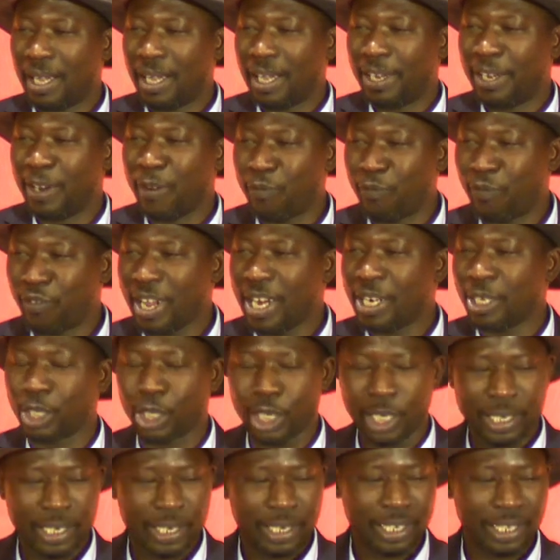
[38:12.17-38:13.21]
the French
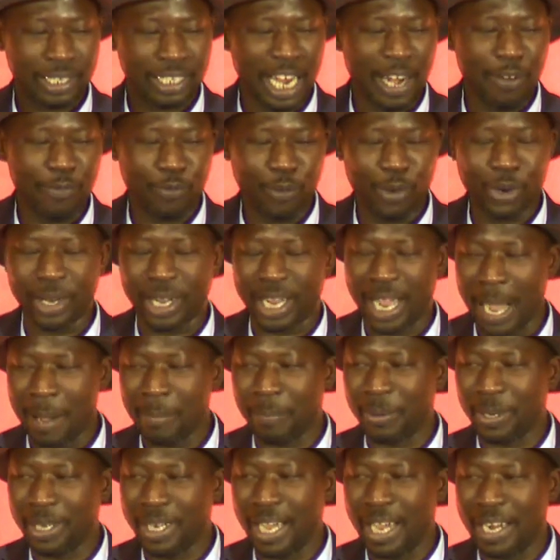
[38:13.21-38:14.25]
cell phone
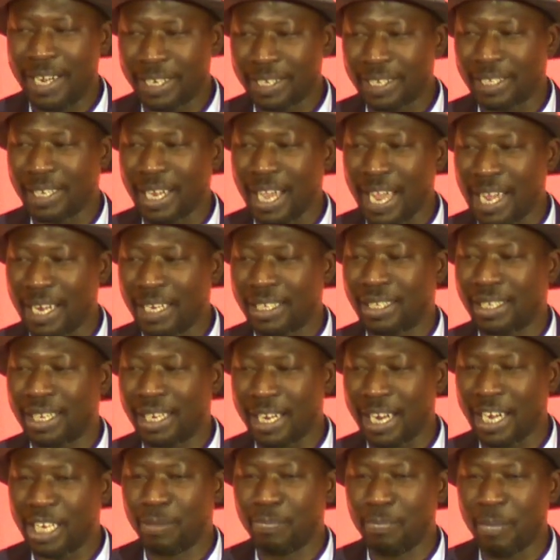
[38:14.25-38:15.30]
company understands that
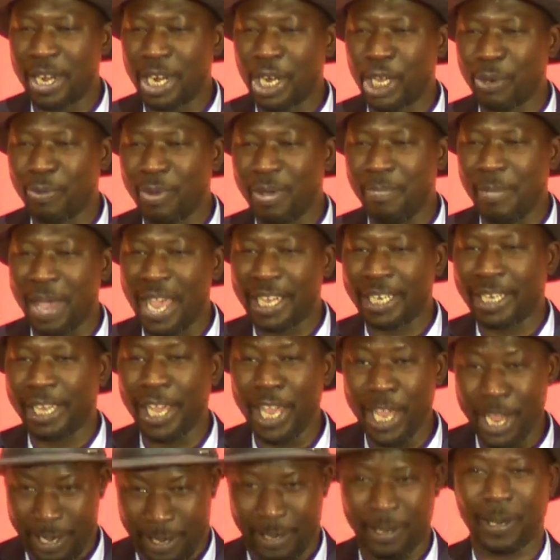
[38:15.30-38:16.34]
there is money to be made
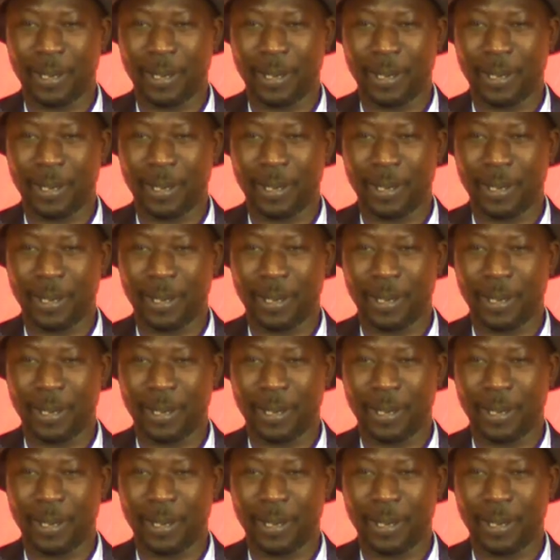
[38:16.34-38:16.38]
here.